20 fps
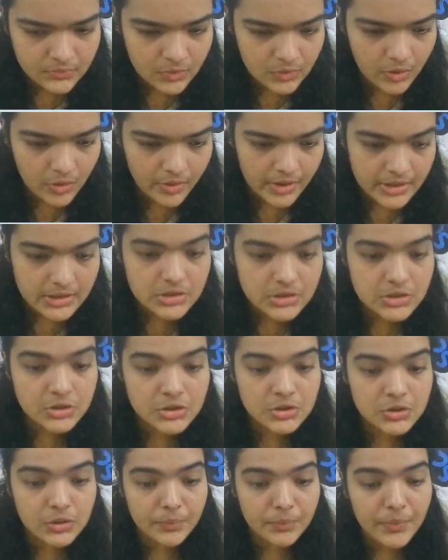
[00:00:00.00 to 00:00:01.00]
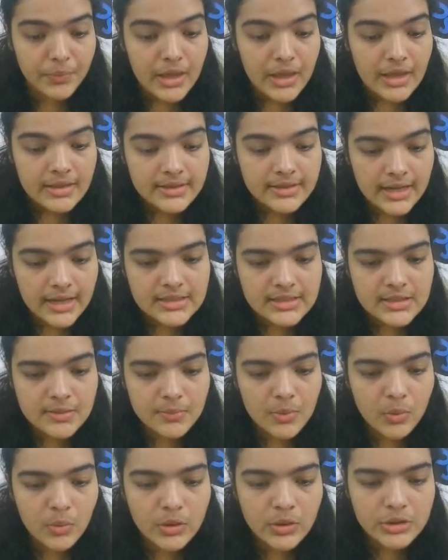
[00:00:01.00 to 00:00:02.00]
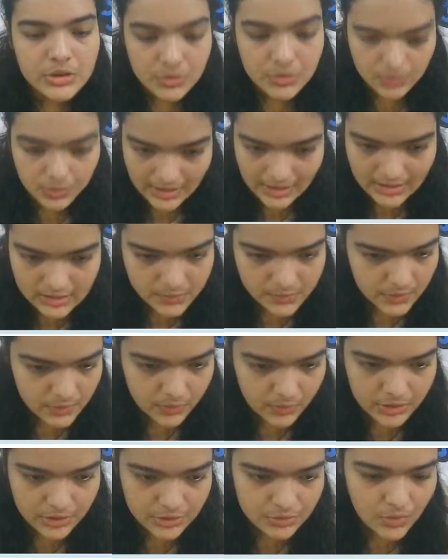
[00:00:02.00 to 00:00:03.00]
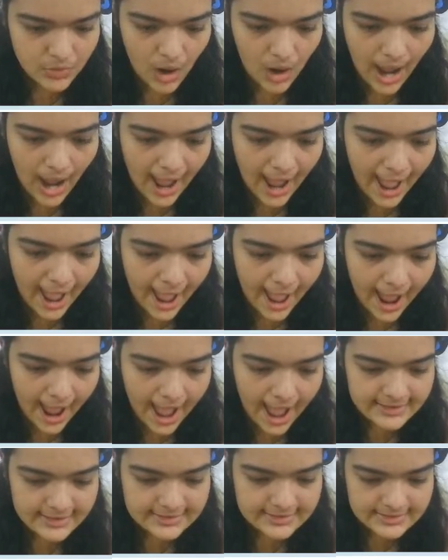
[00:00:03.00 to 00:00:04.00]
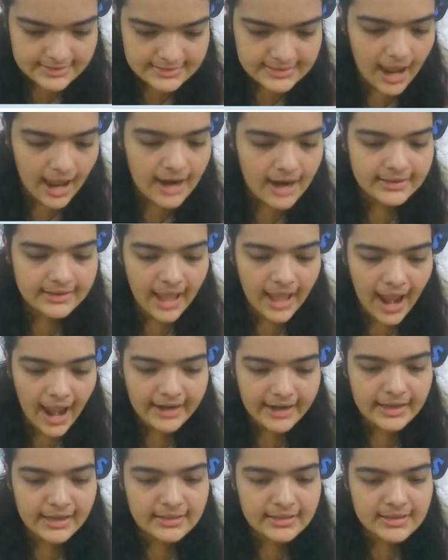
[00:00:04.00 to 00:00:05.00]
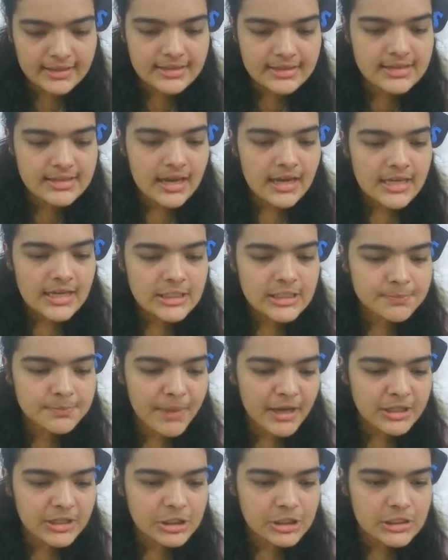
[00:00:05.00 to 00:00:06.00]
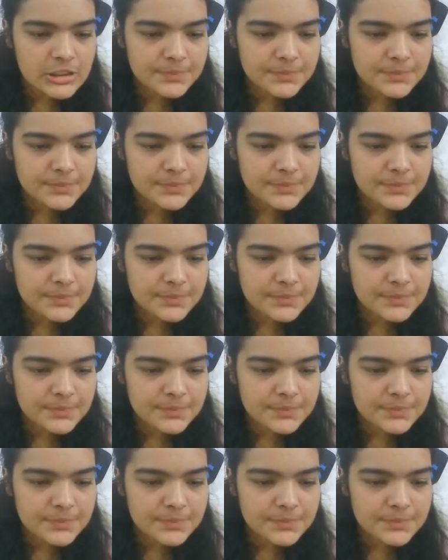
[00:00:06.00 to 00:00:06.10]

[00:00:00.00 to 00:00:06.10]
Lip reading: Alright, this looks good. The next thing we're going to do is we're going to start adding these special